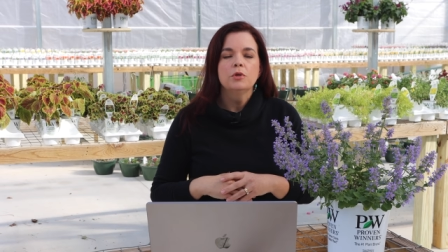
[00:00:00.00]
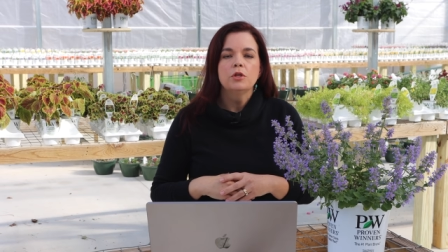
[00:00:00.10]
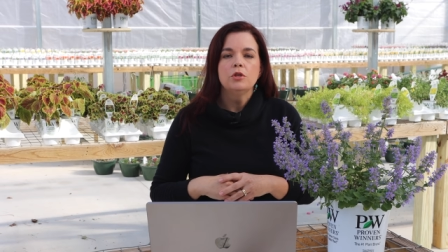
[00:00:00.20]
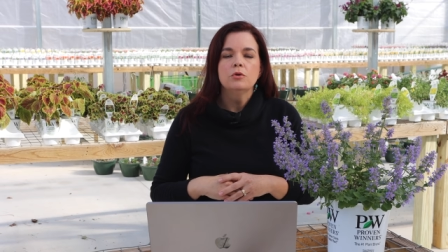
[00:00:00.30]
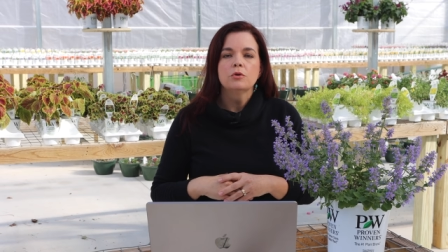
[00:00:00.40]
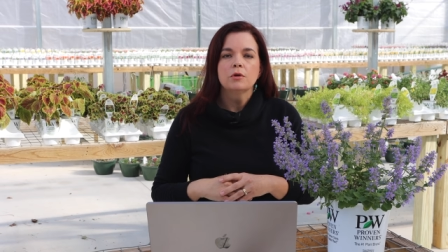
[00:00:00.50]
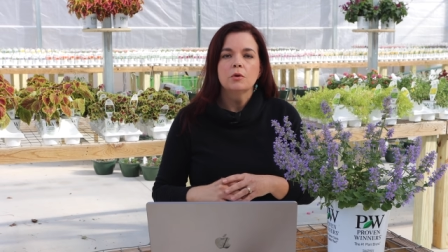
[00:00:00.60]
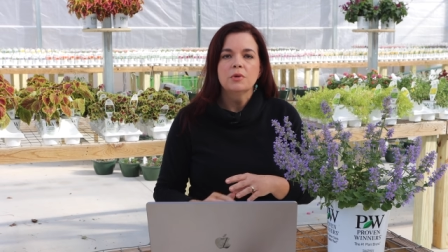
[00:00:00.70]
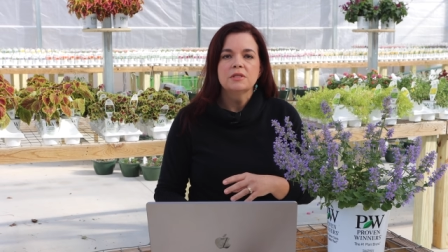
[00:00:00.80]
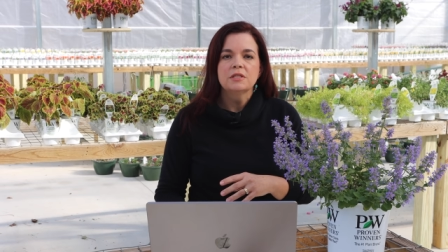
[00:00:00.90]
would a heuchera,
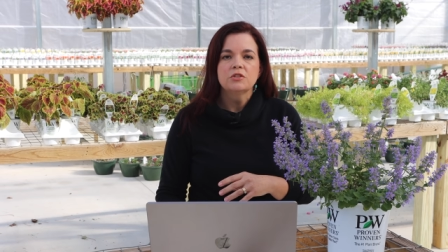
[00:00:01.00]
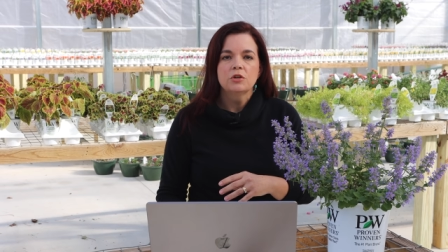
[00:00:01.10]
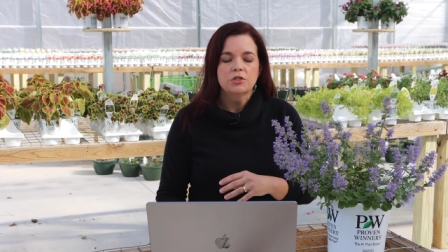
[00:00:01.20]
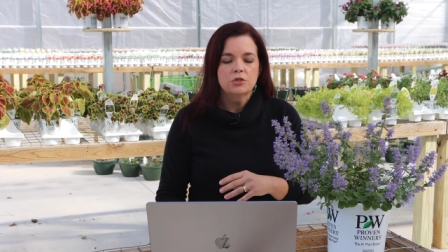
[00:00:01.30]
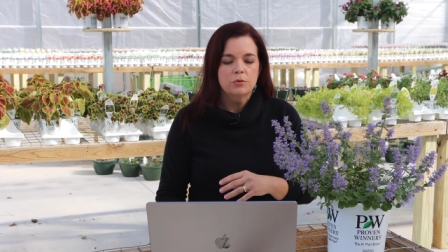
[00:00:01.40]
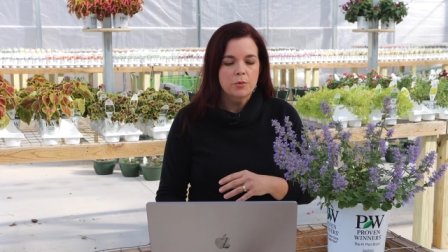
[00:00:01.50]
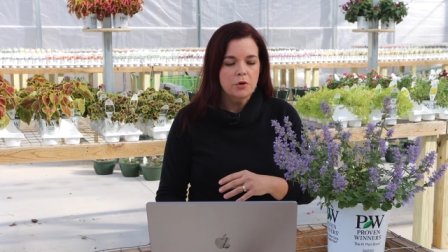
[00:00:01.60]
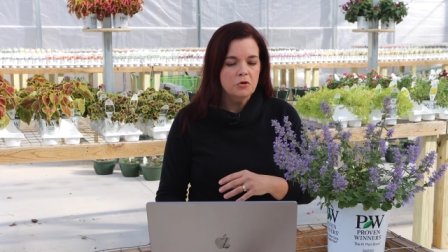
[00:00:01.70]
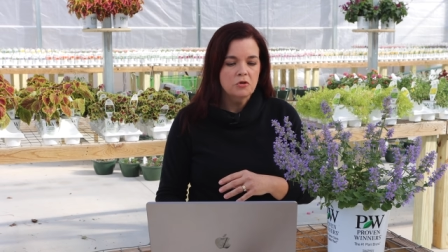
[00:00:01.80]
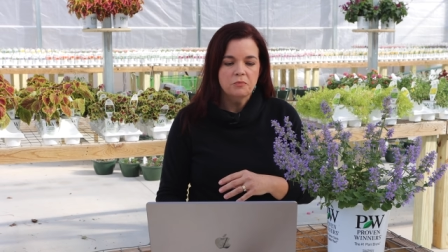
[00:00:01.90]
once it starts to
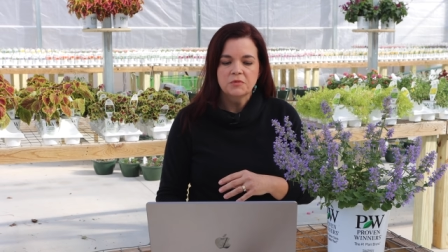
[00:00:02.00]
emerge.